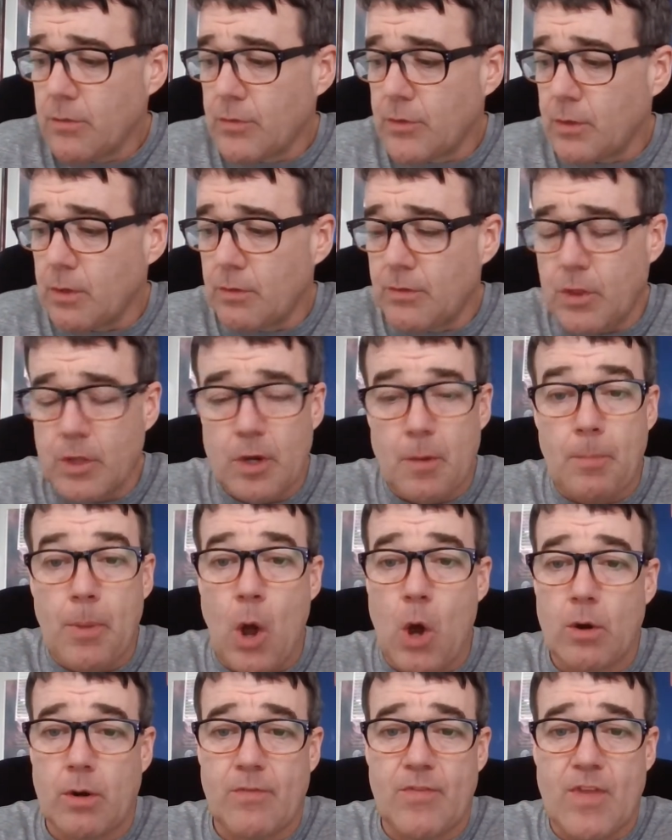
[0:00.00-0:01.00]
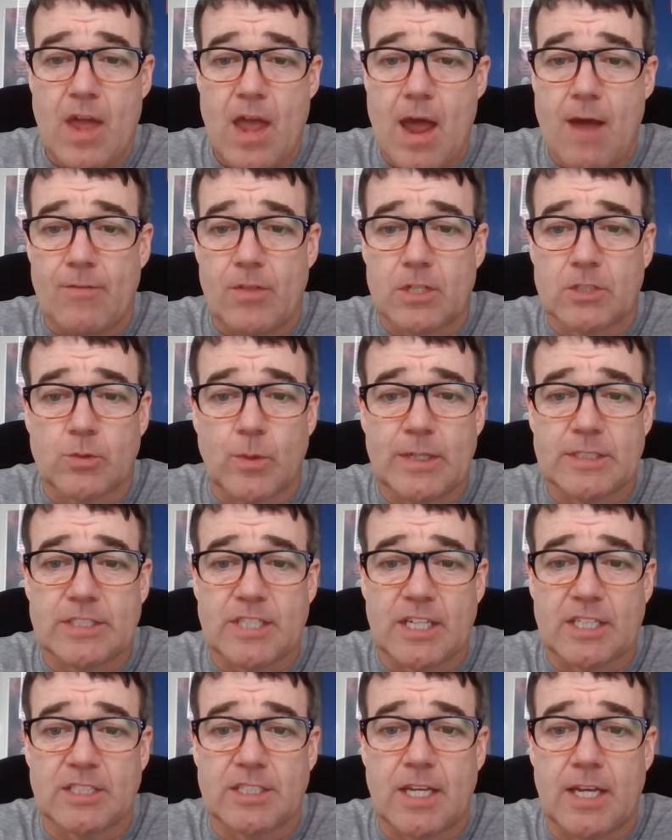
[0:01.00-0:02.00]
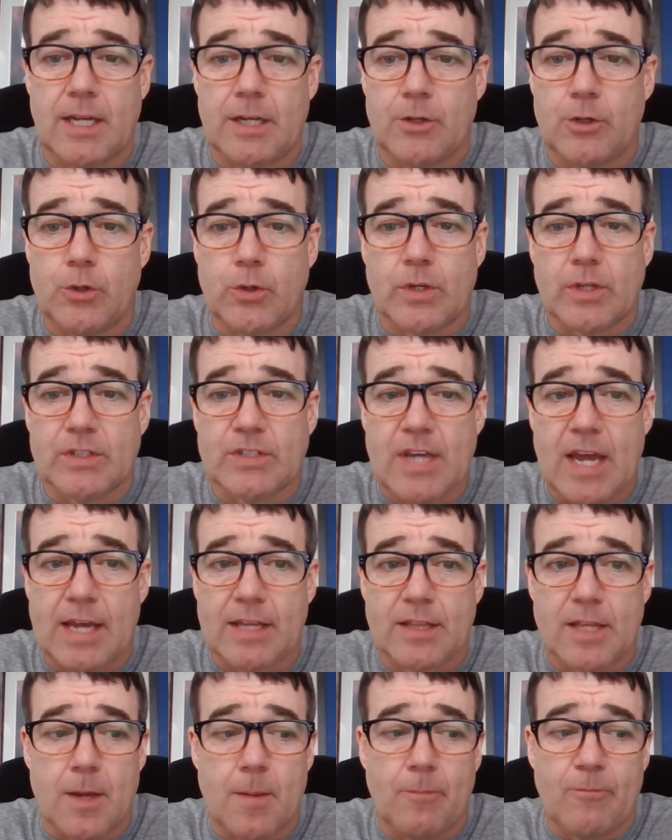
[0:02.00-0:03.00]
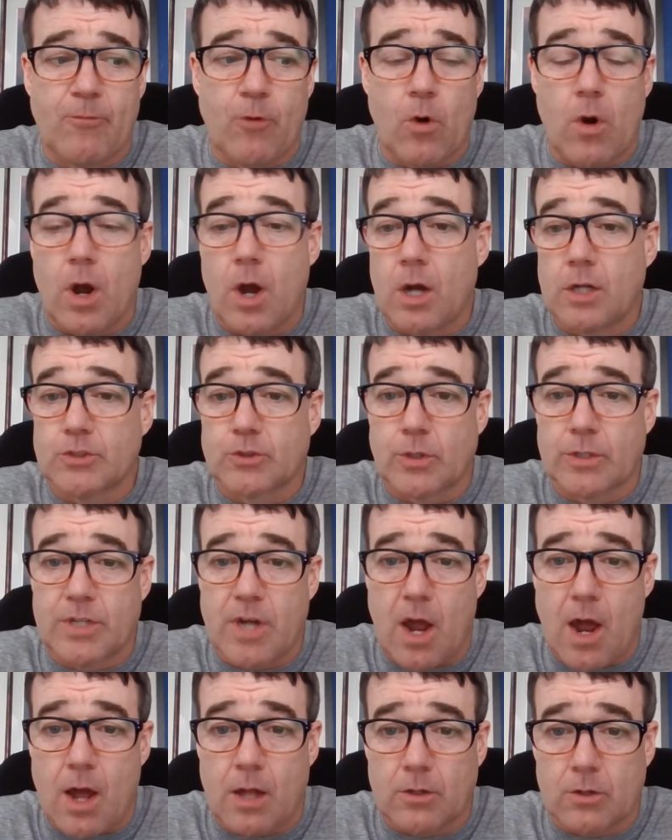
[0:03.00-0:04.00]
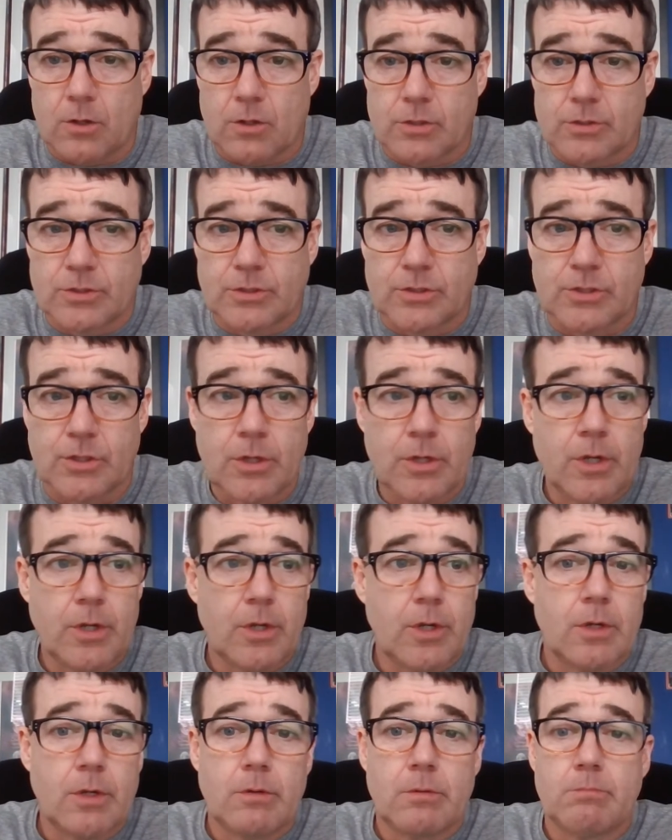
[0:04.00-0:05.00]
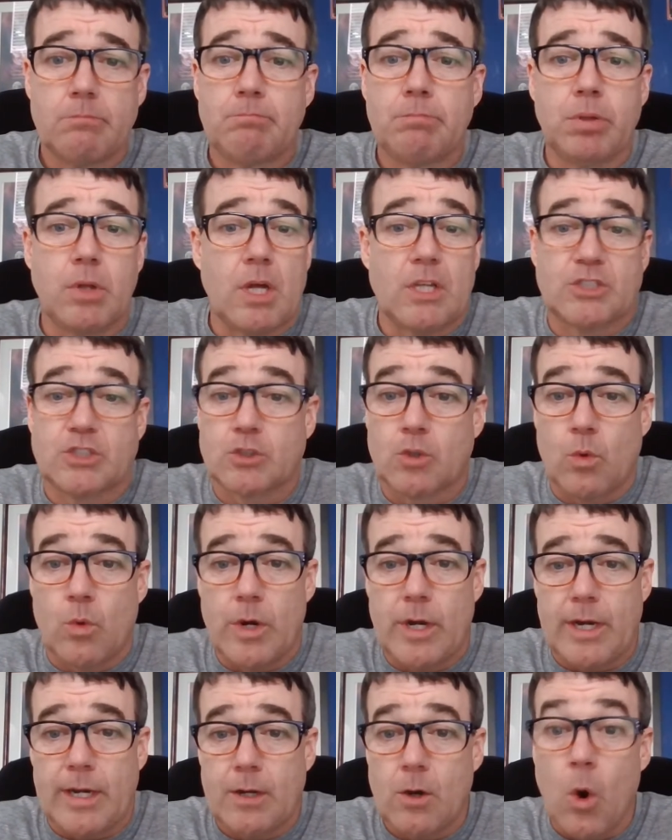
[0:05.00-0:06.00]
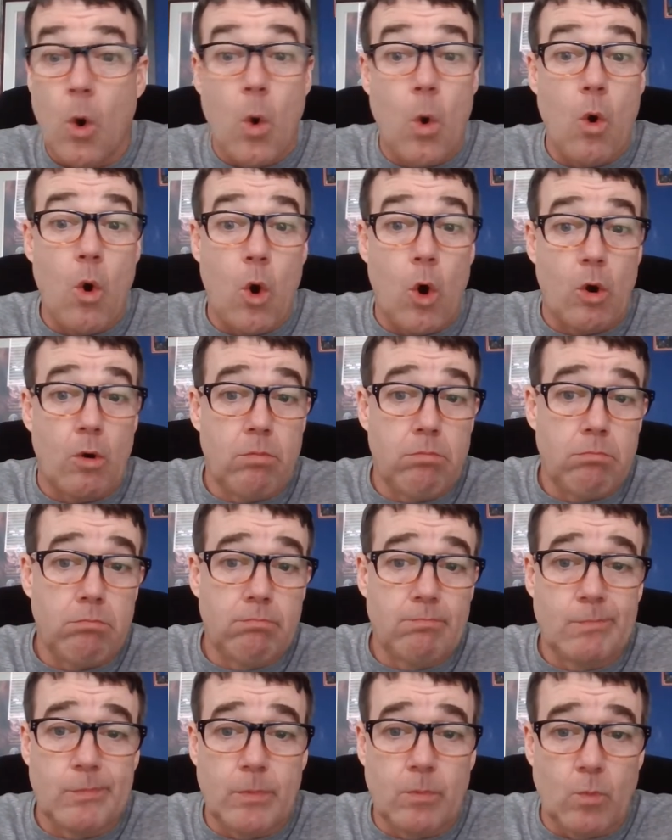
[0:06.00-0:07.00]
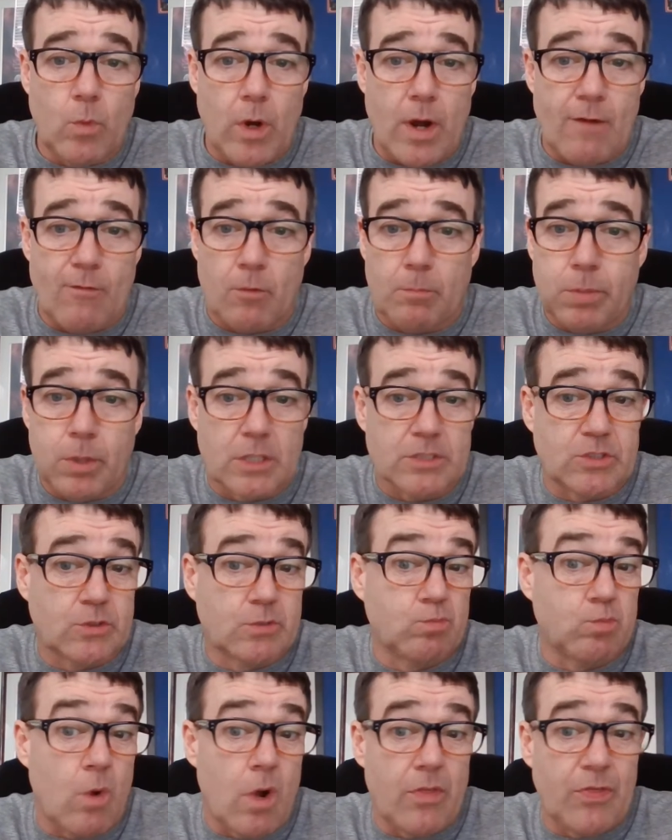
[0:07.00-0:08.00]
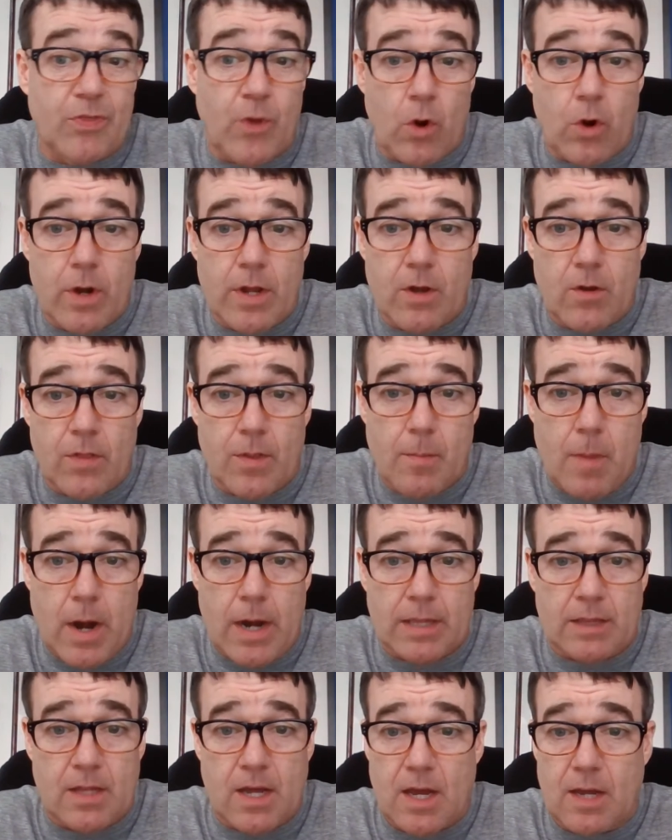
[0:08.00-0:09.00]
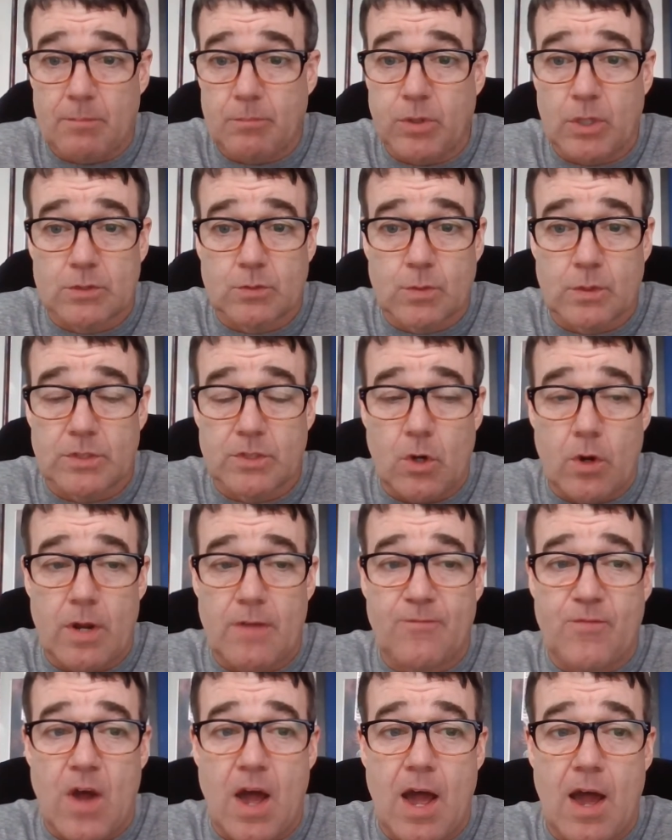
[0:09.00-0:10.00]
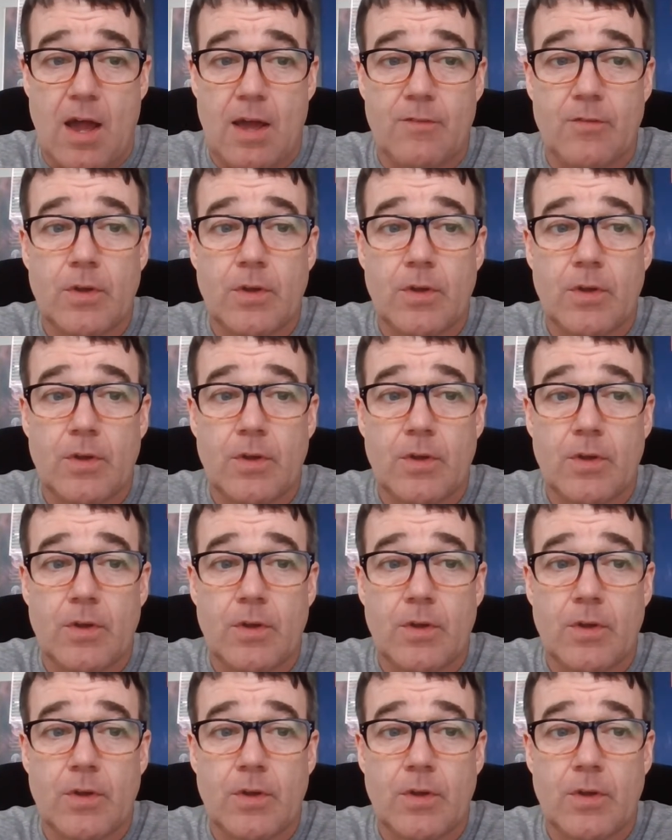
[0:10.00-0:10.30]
the opponent they have in the Sweet 16, you could take them for $100 plus 3 or whatever, plus 130 on the money line, plus 135.